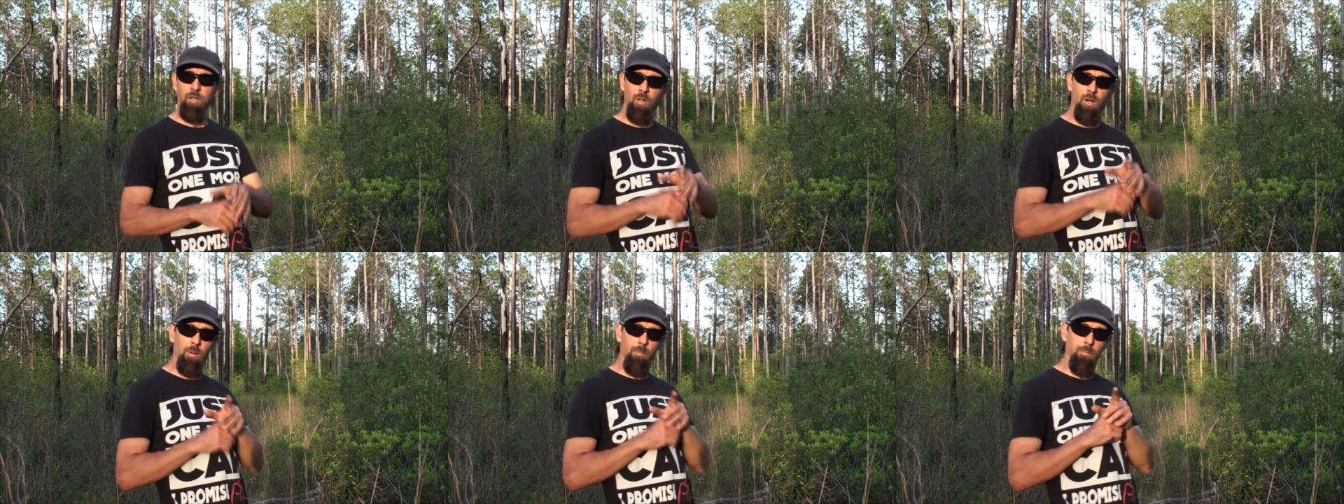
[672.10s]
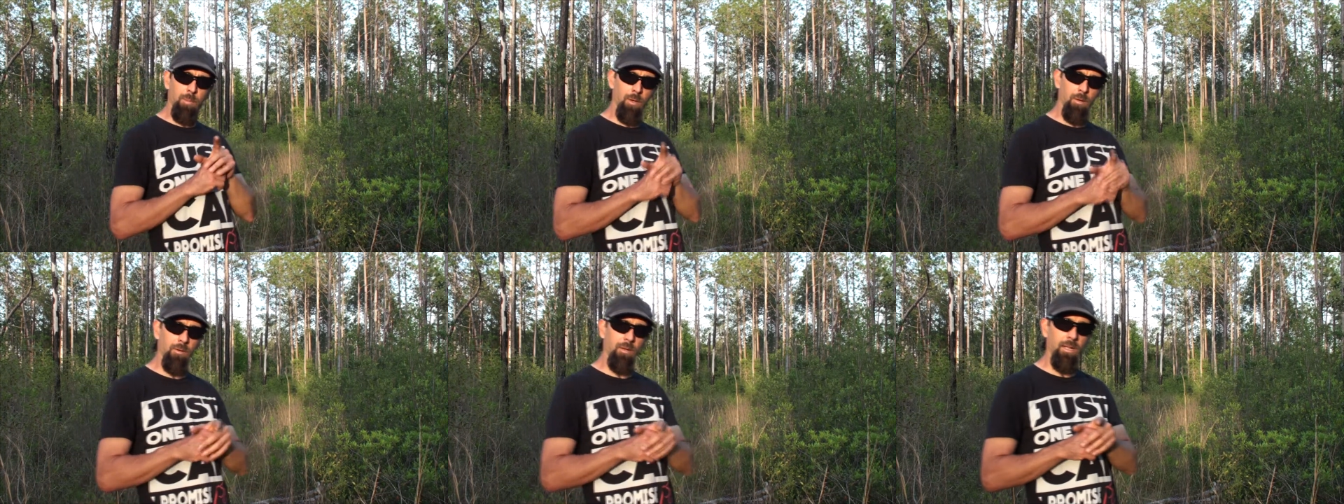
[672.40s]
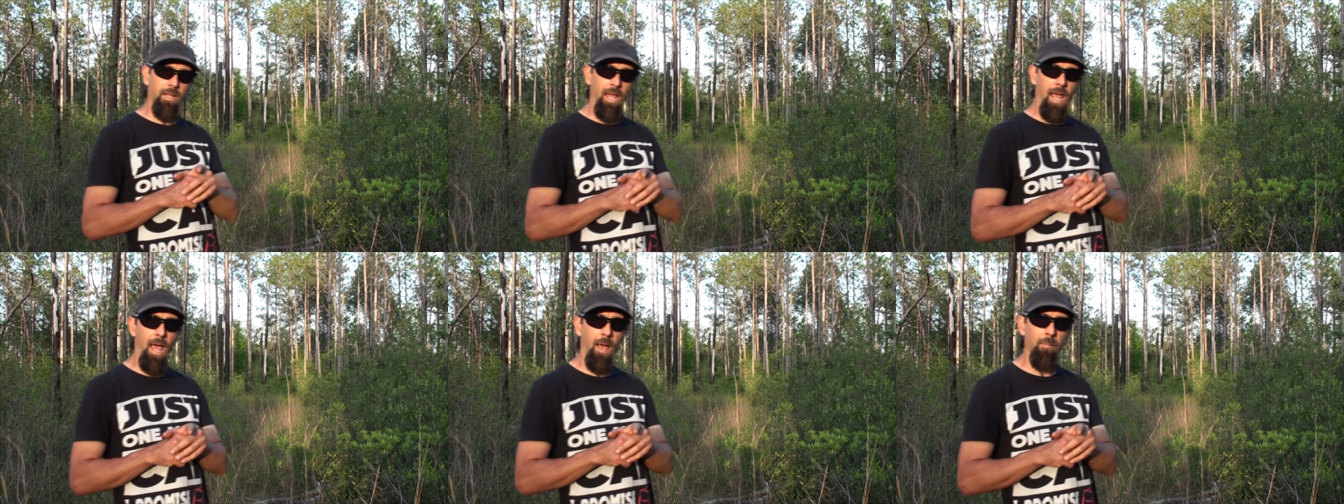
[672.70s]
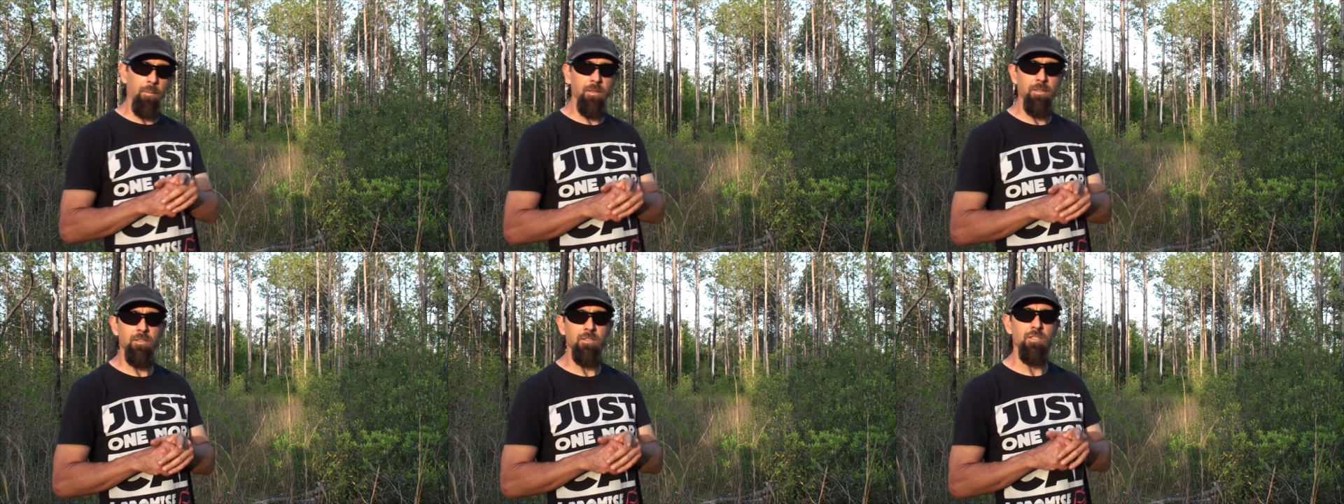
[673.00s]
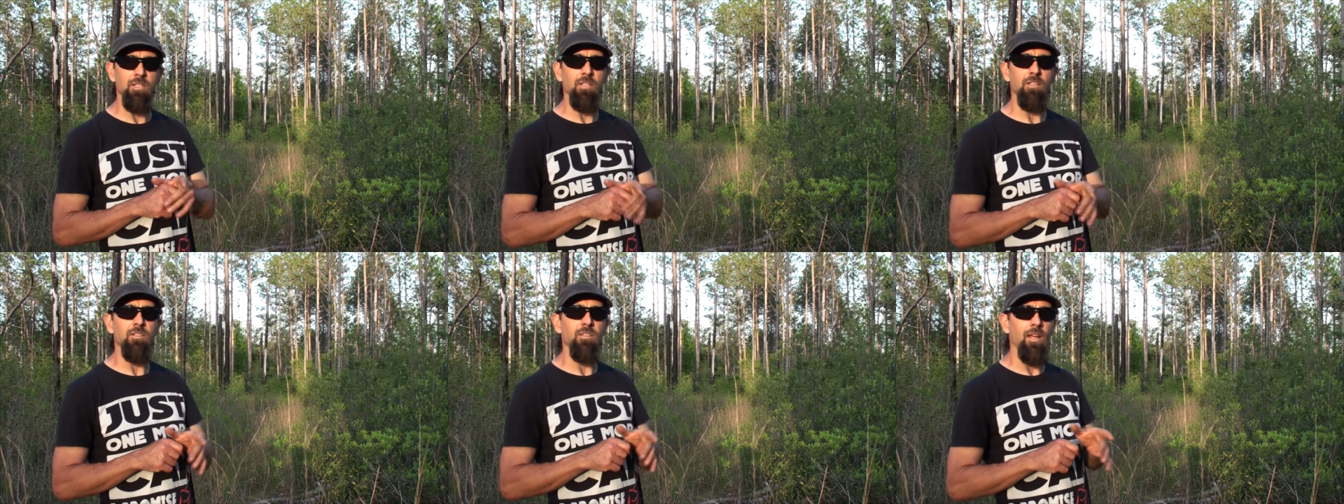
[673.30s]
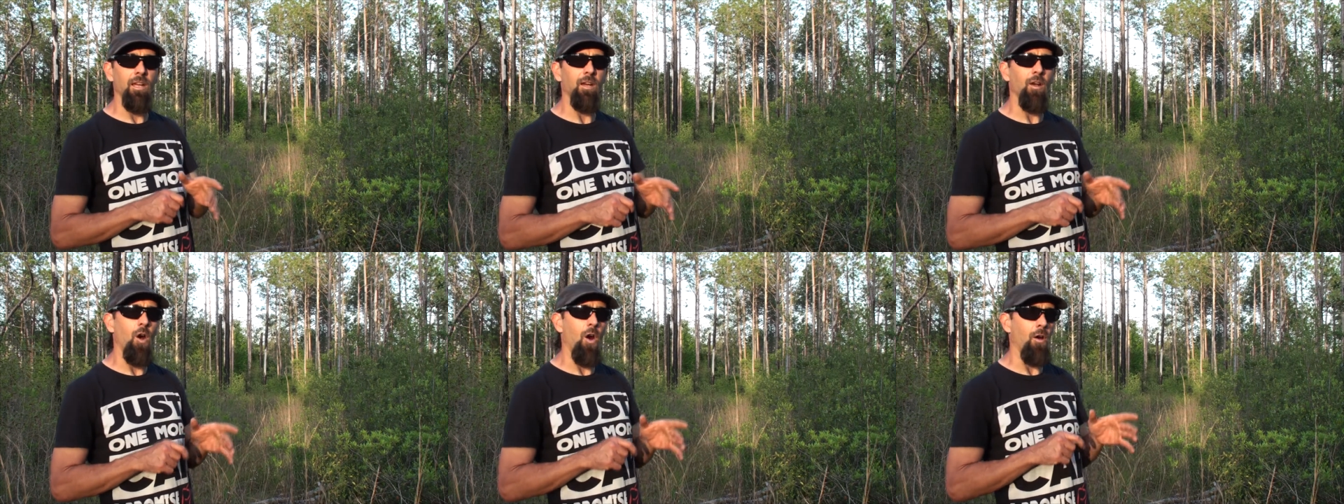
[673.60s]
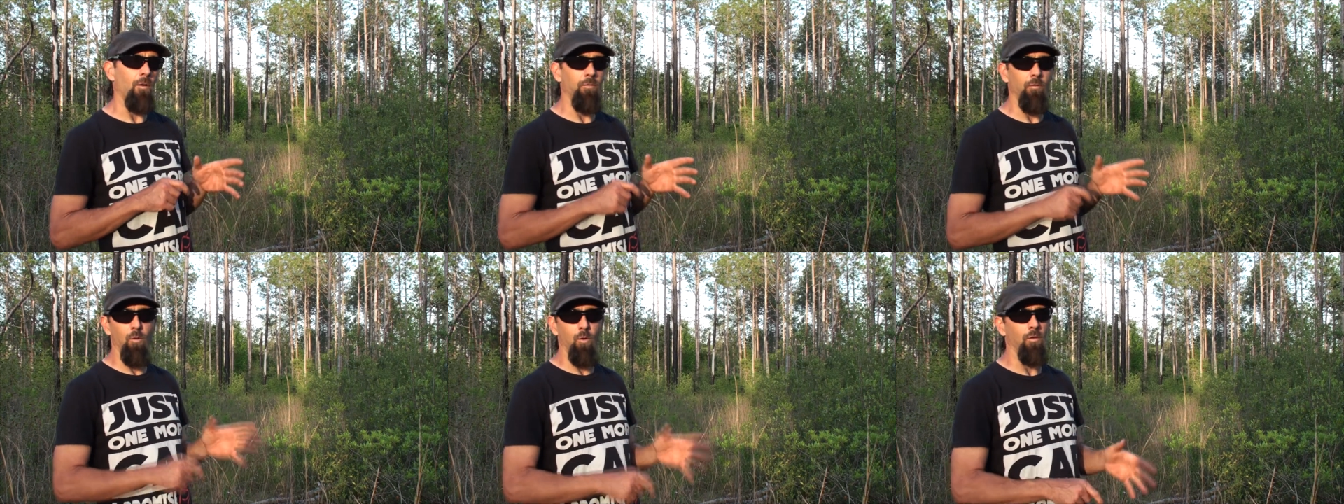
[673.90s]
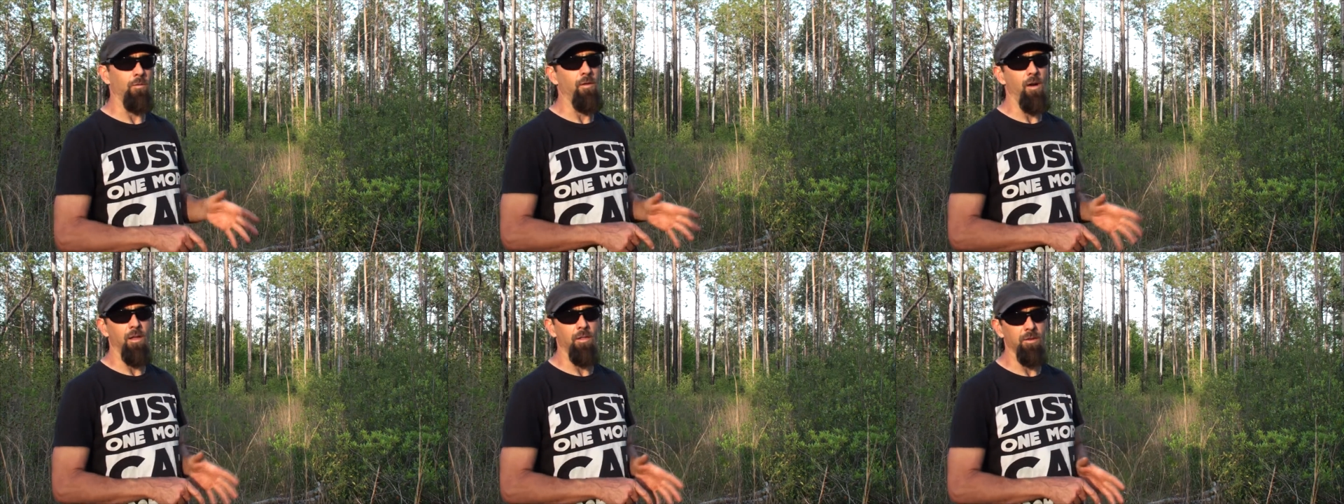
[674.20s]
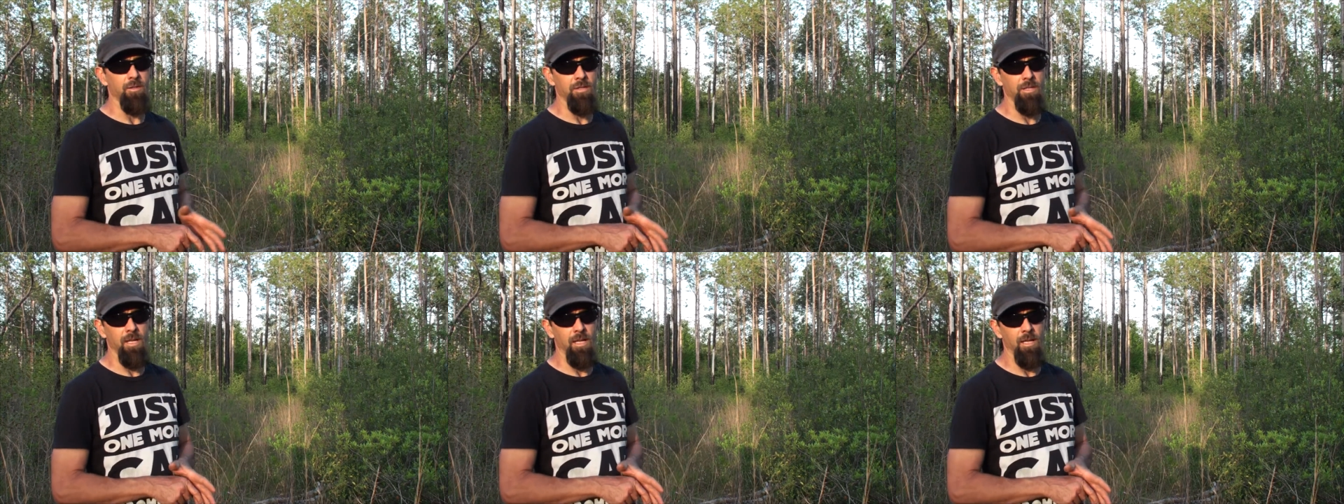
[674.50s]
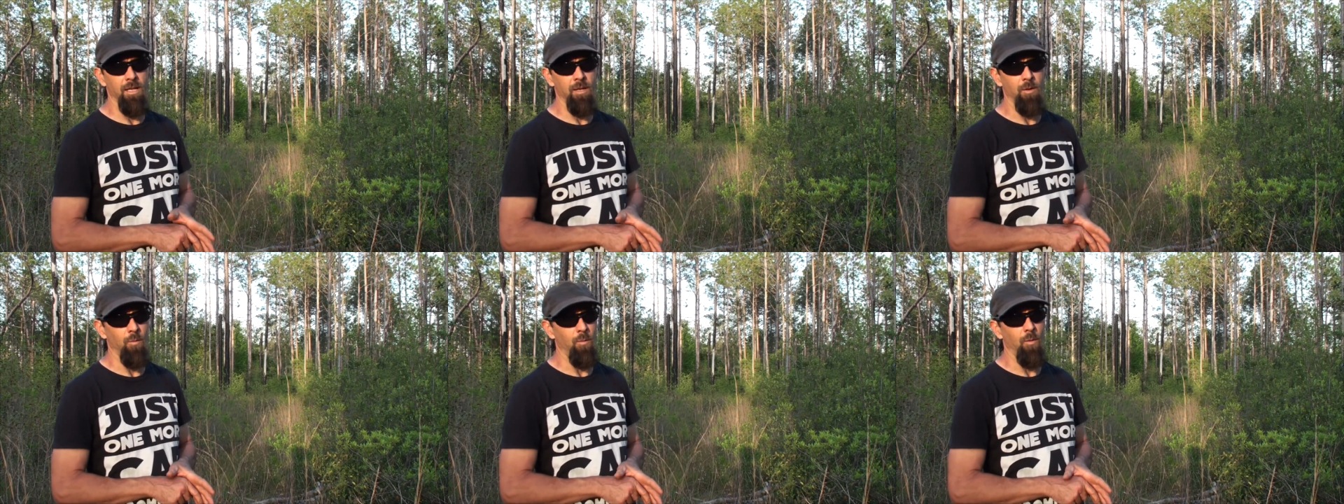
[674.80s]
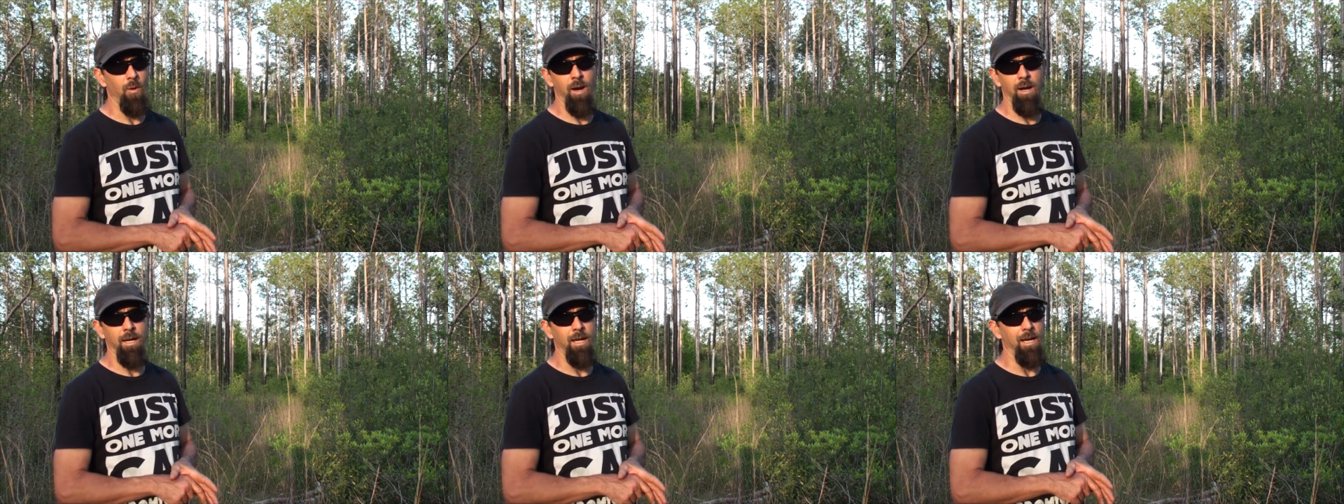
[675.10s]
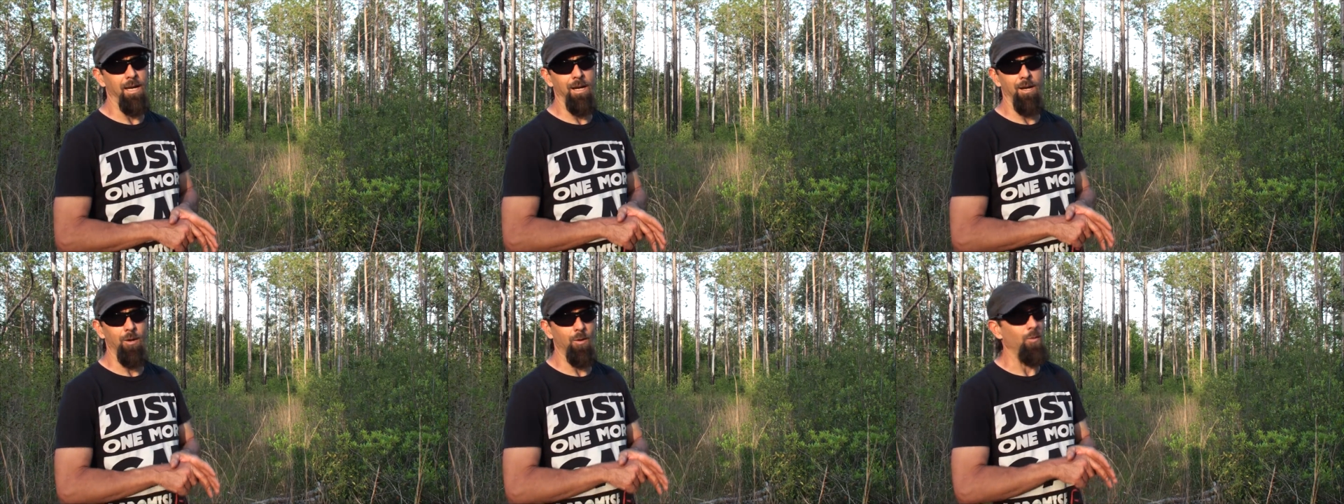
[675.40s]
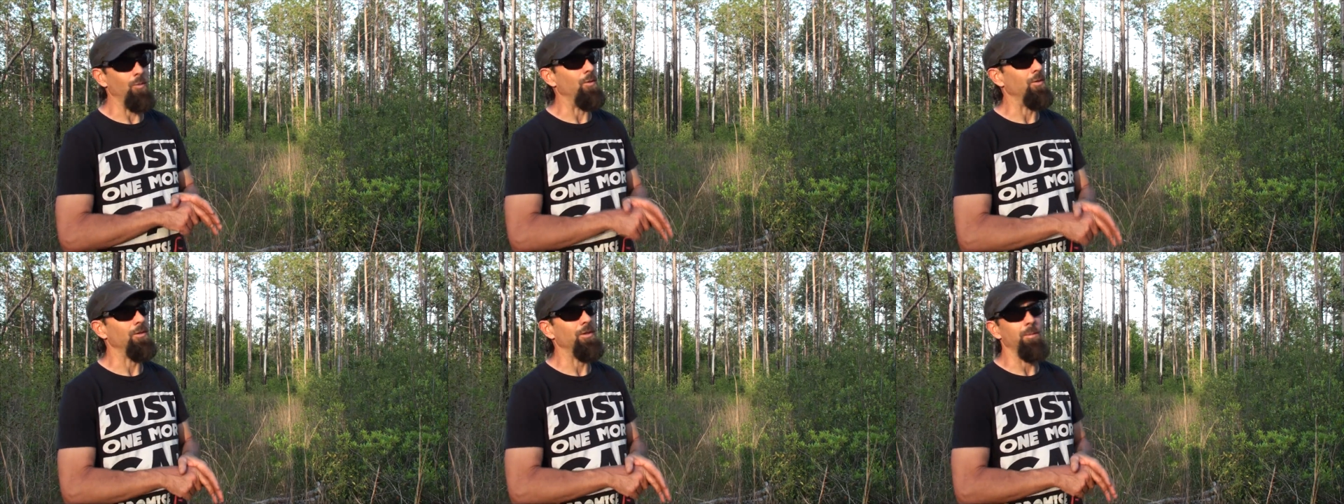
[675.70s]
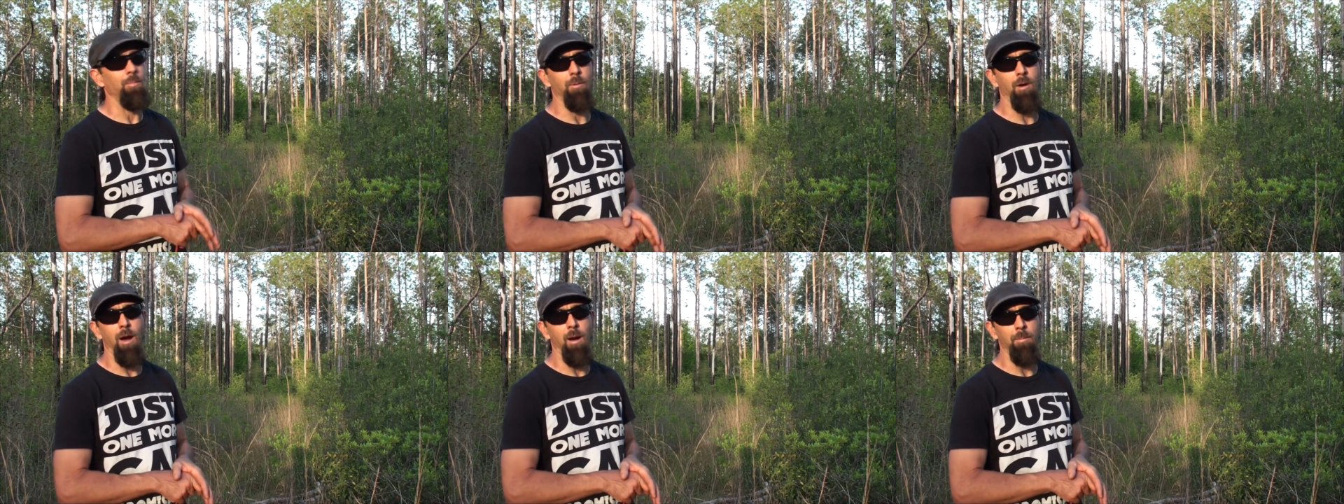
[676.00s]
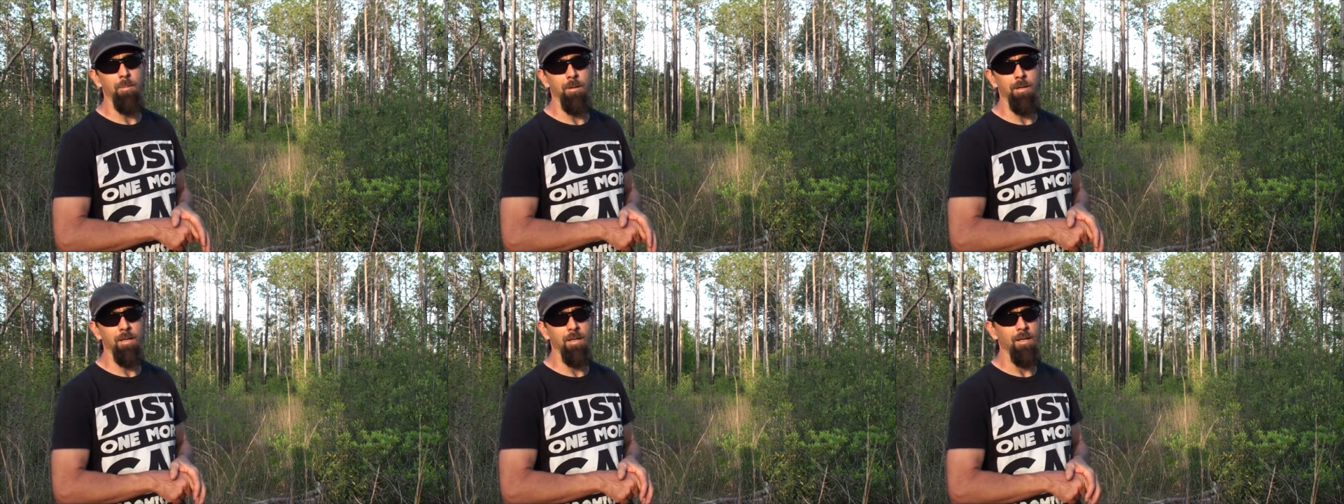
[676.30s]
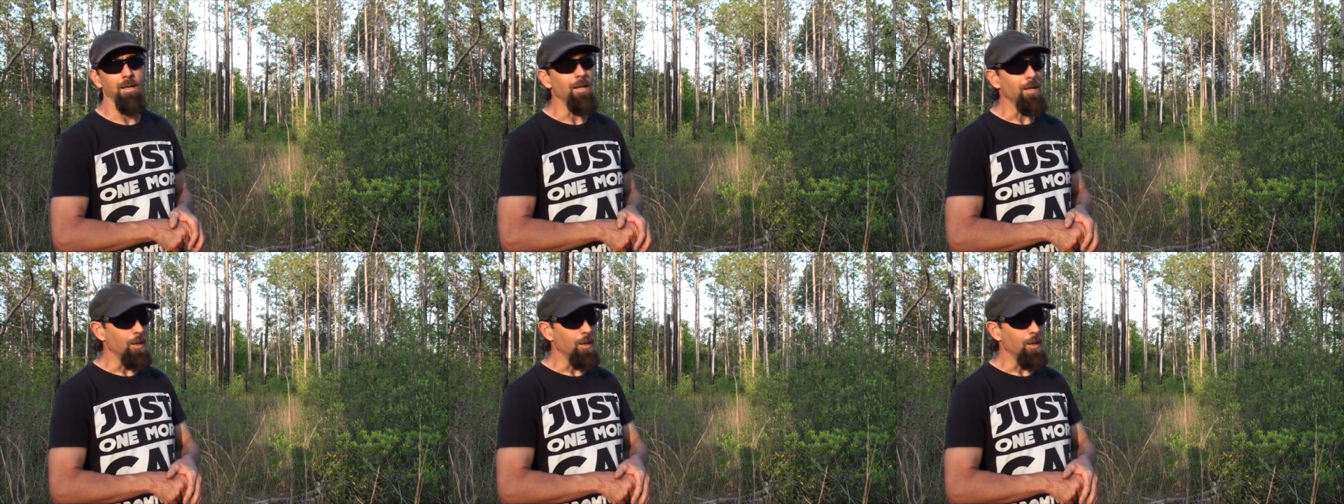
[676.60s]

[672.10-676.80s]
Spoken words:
going to build a cabin just like our forefathers did right here on the property,